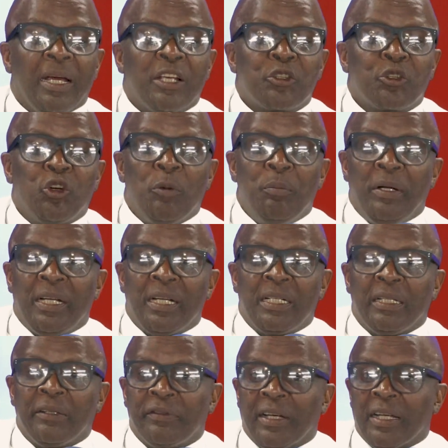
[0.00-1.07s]
as
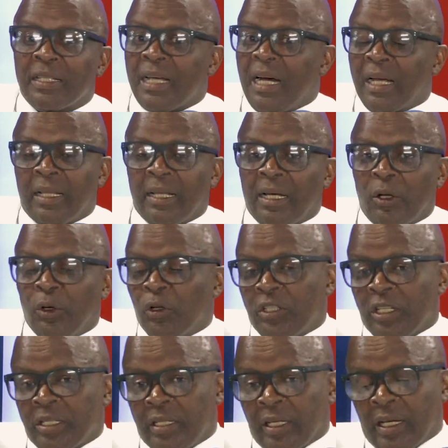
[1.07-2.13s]
competitive as other
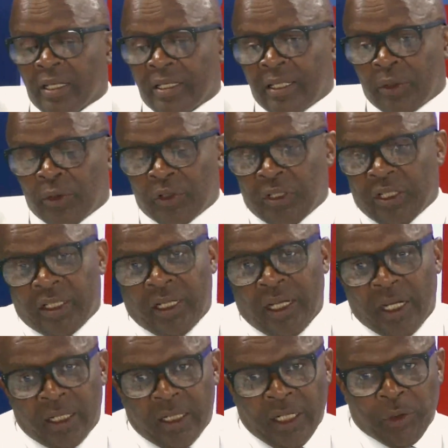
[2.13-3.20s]
logistic institutions
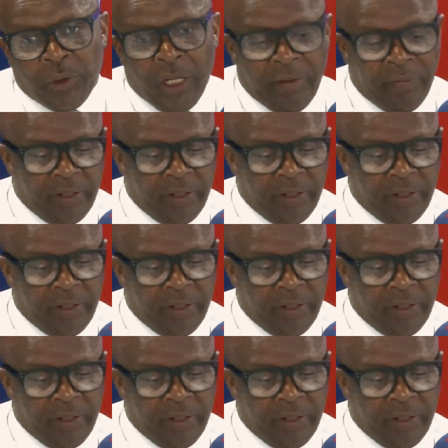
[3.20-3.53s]
that you